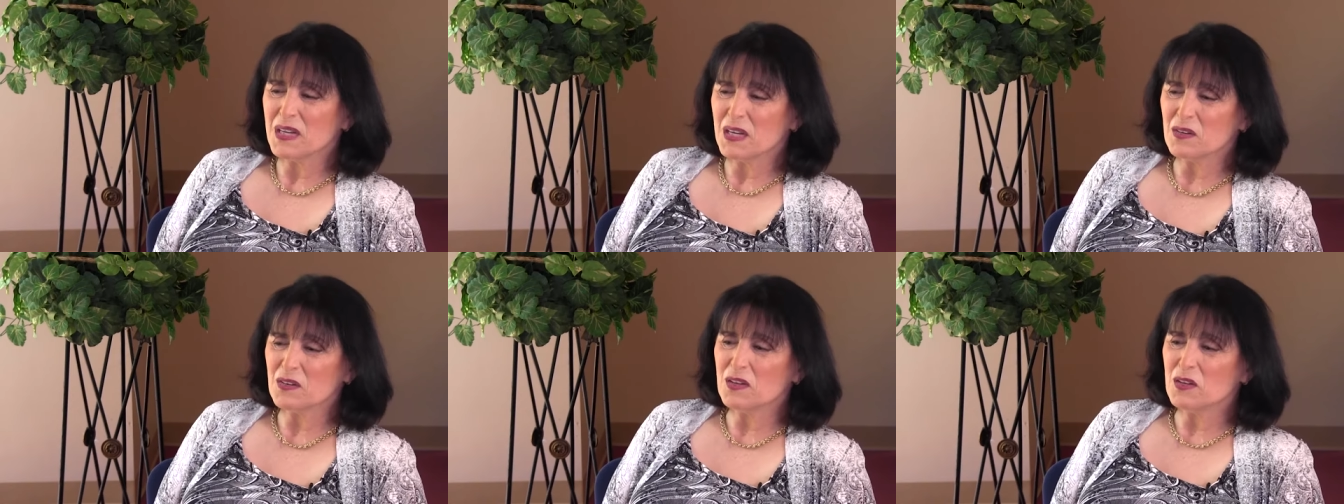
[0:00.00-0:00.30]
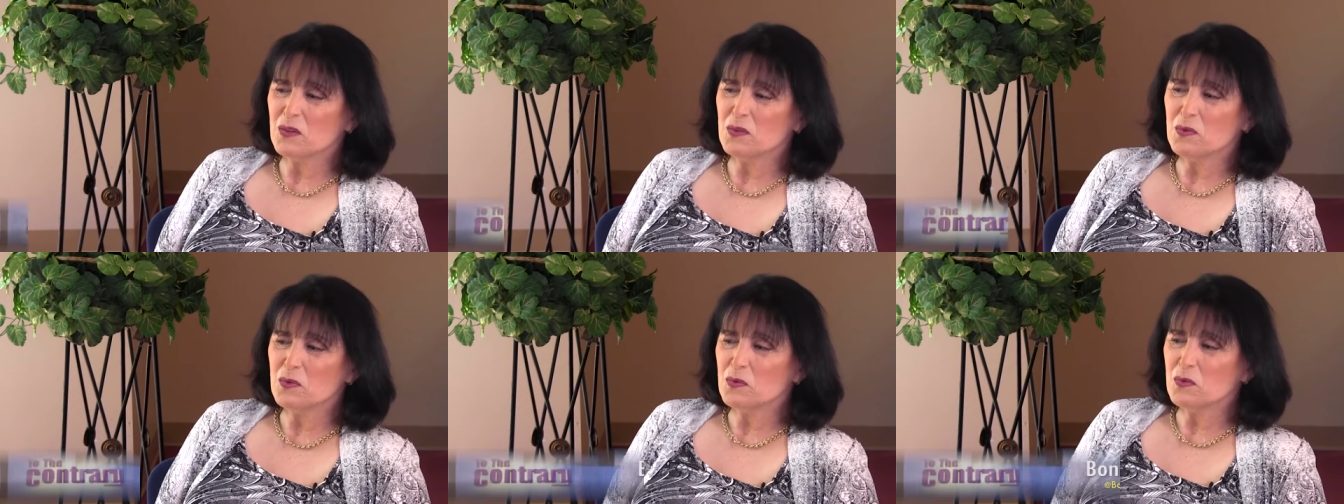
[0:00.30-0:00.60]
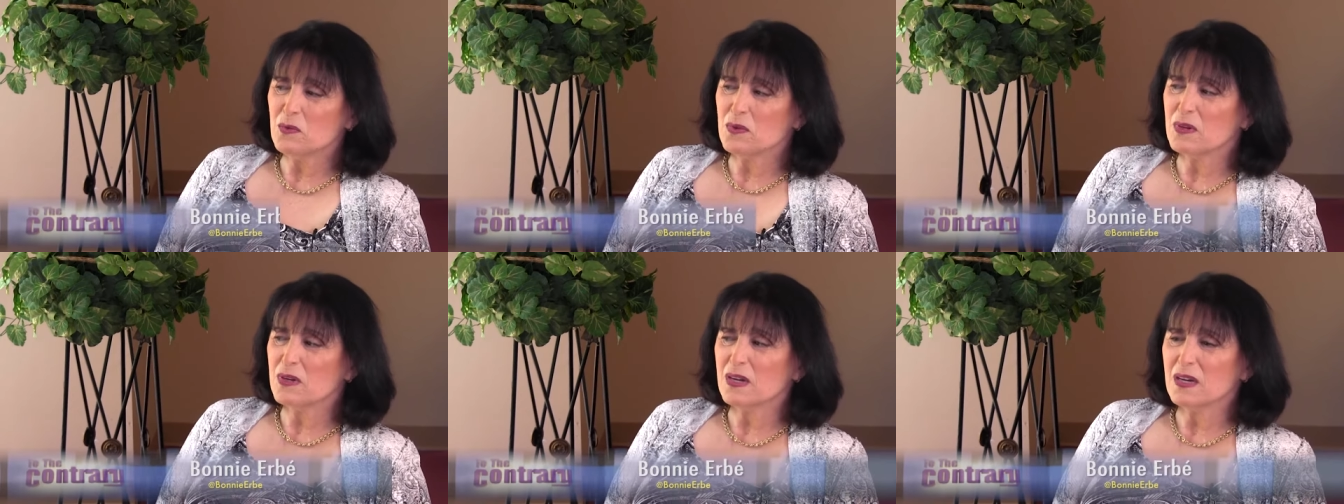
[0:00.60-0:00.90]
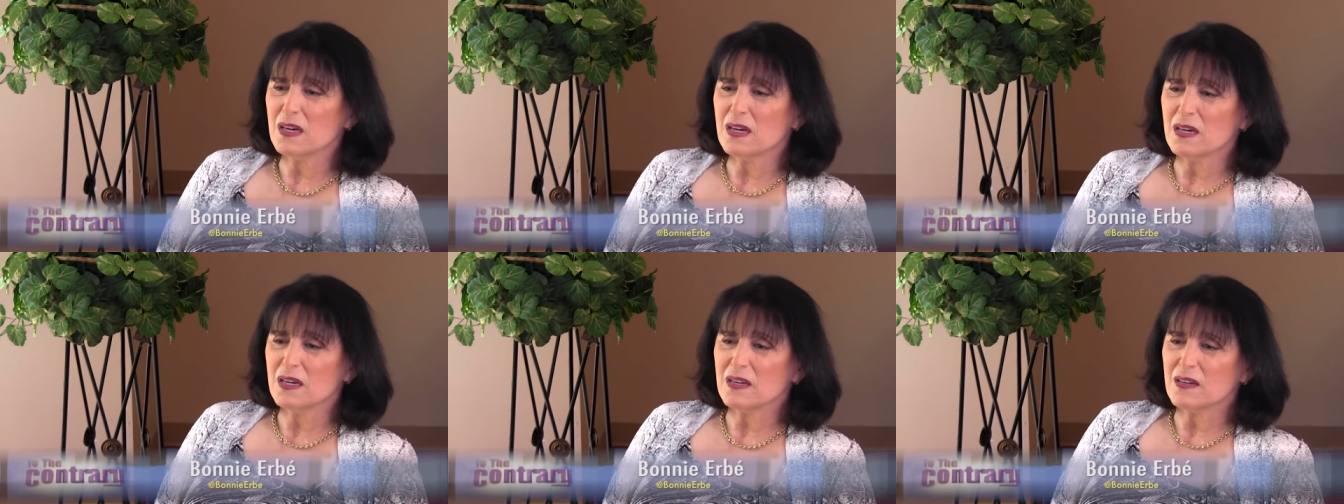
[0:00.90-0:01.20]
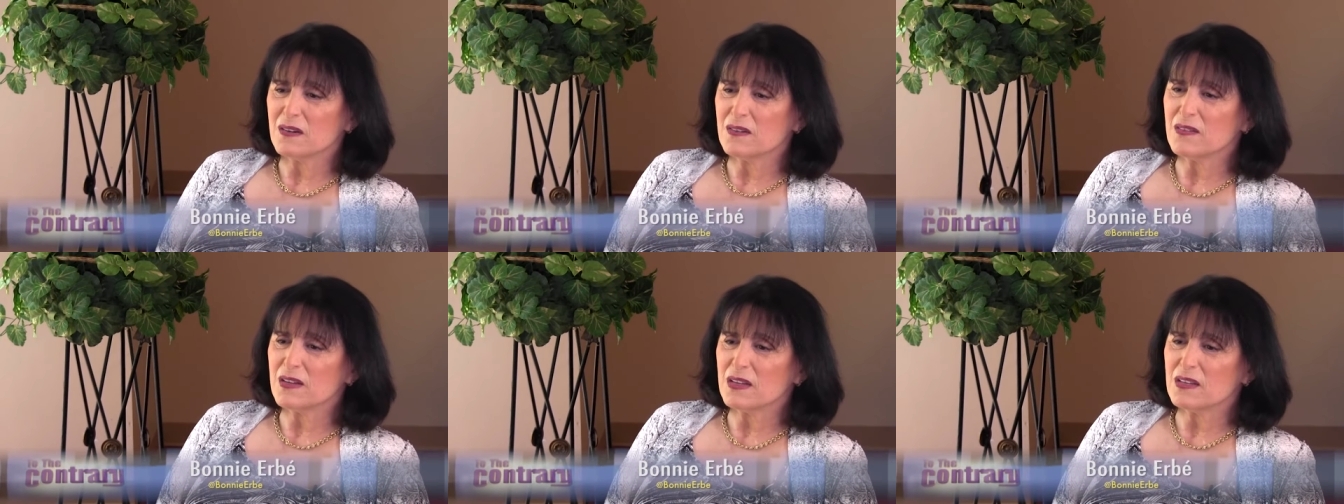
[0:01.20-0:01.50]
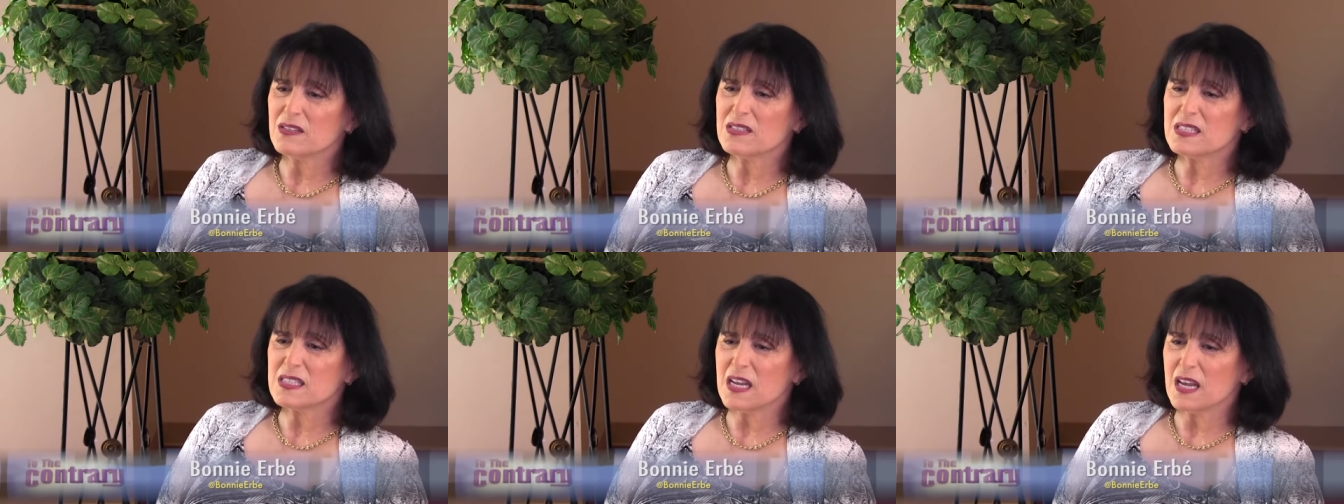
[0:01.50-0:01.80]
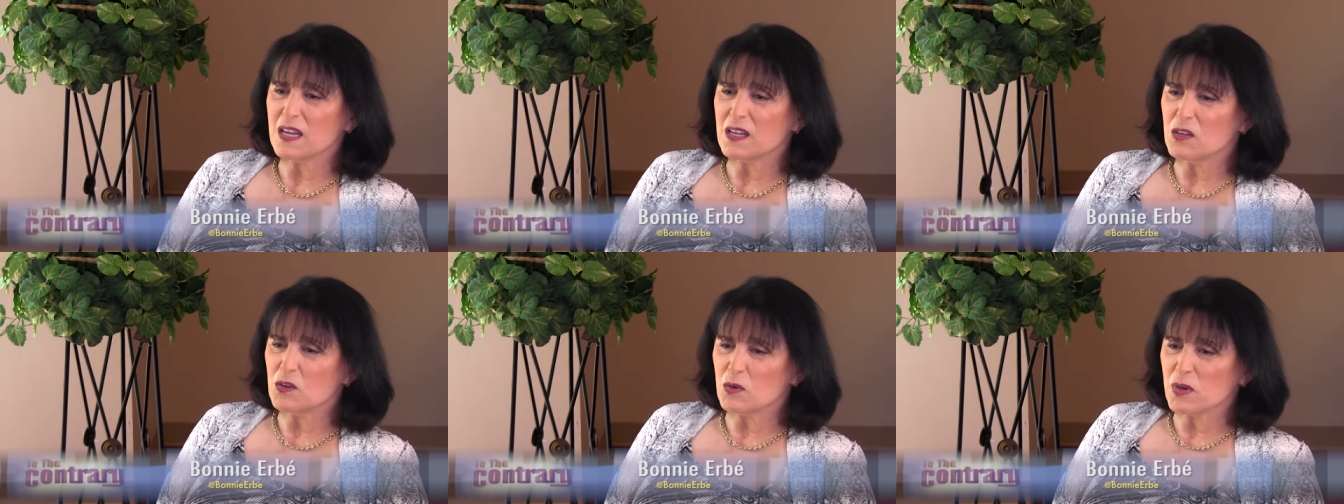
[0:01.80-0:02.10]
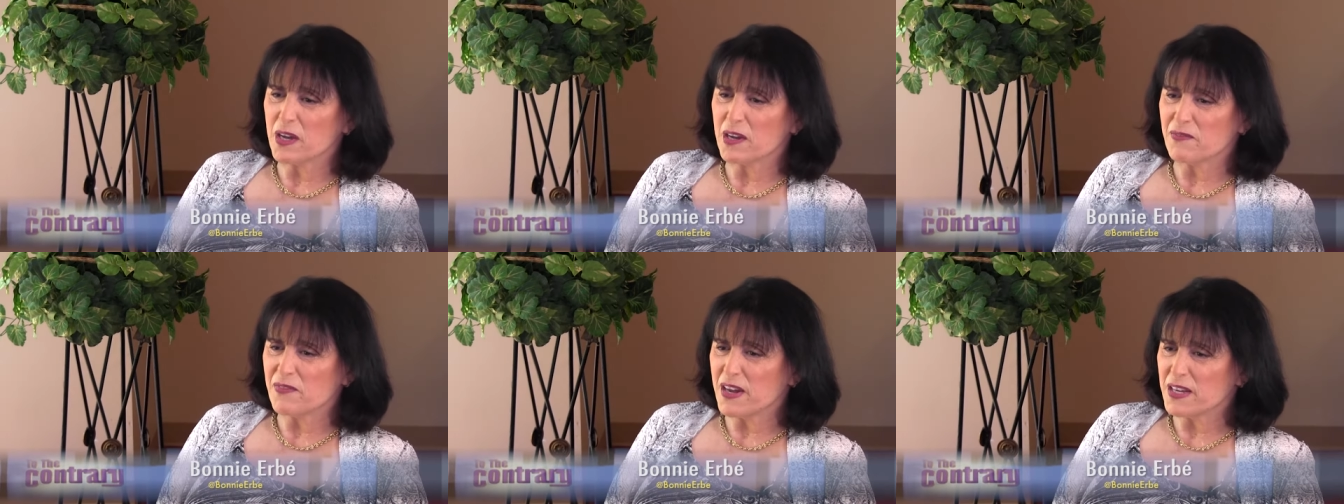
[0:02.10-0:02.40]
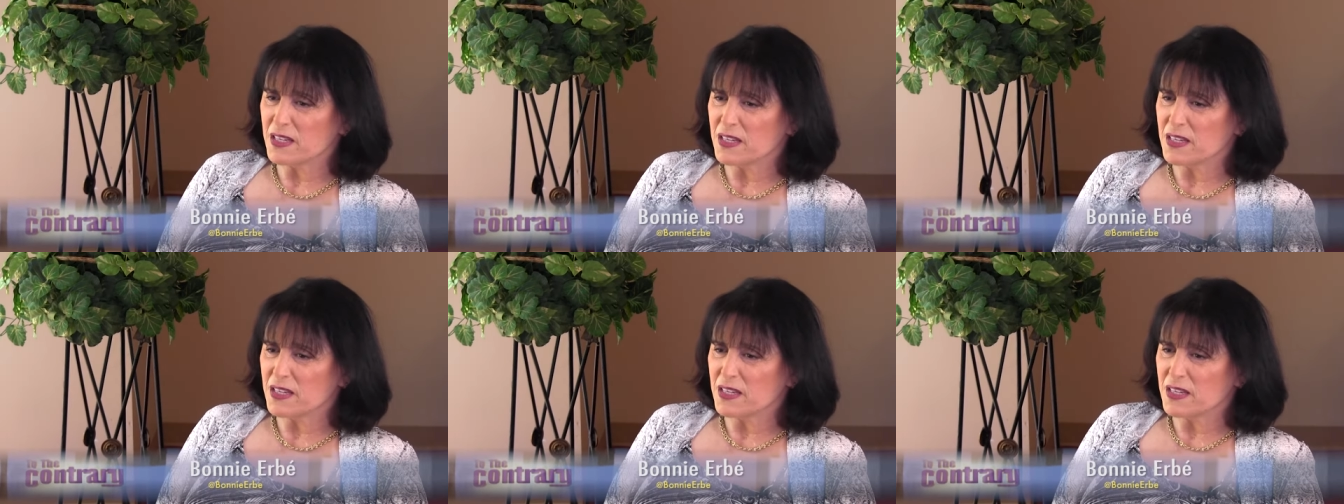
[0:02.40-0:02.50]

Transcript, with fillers: now you uh, say you have